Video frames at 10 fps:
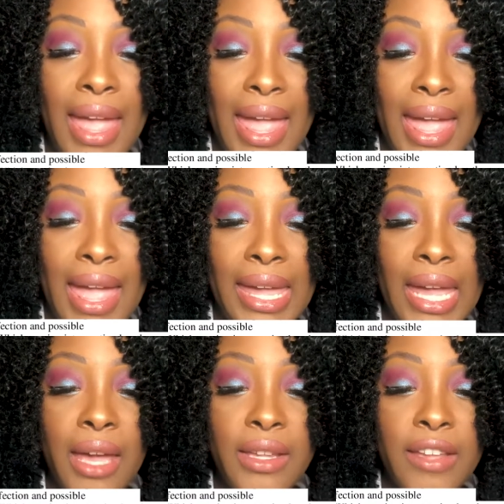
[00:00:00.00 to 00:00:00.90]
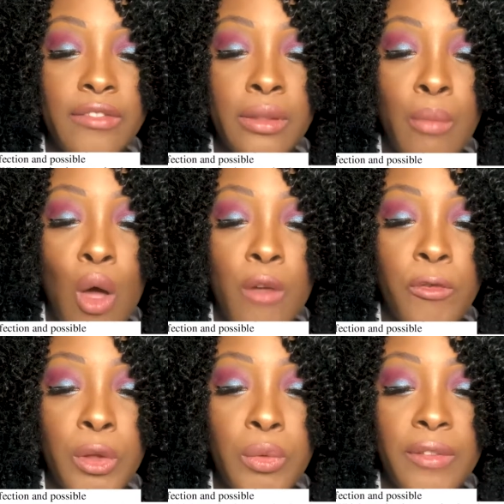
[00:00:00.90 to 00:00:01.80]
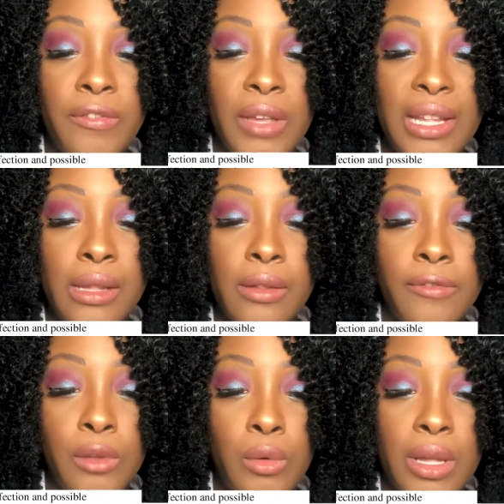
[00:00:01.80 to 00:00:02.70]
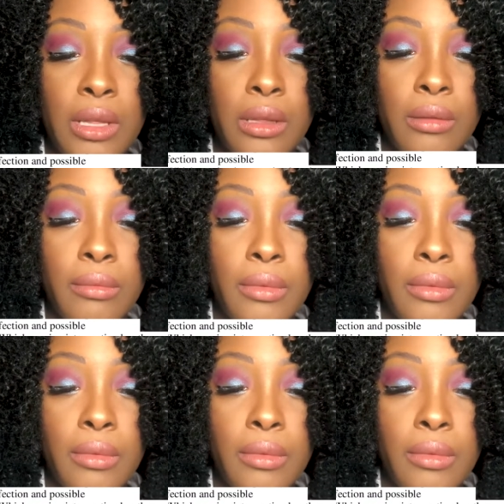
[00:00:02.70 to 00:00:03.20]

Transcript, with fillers: A. Give small frequent feedings of fluids.